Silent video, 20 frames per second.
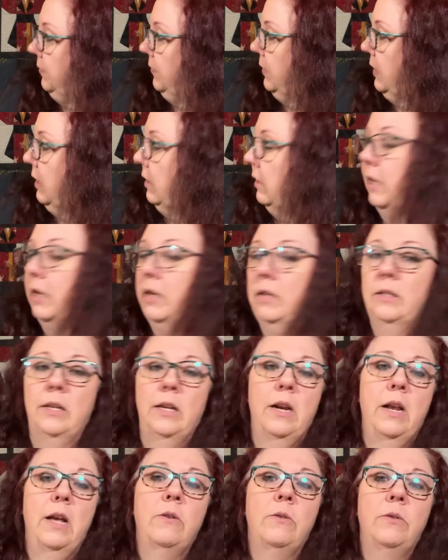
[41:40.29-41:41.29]
And like I said,
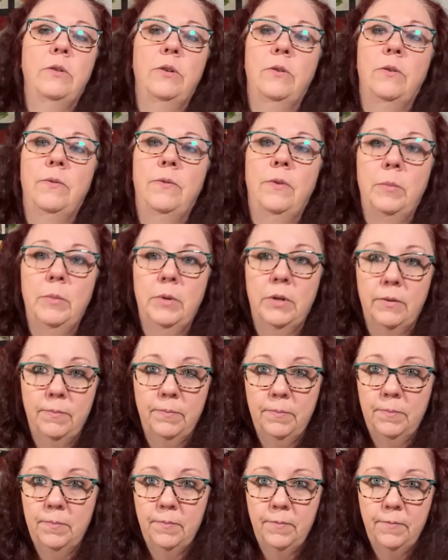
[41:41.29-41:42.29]
I don't know if I'm going
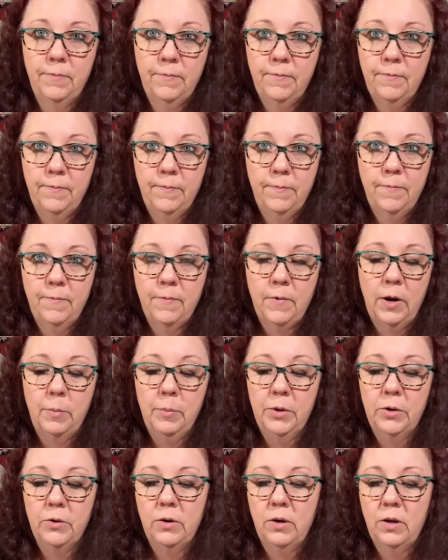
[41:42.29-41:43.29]
to frame
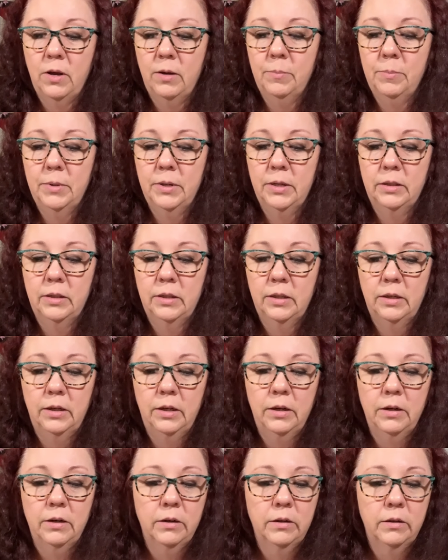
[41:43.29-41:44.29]
it or not, but it's in
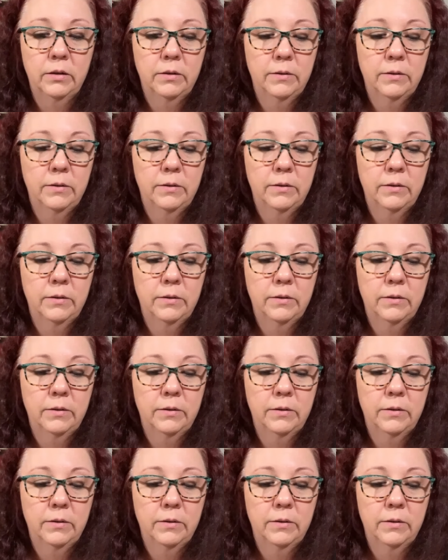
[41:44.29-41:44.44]
here.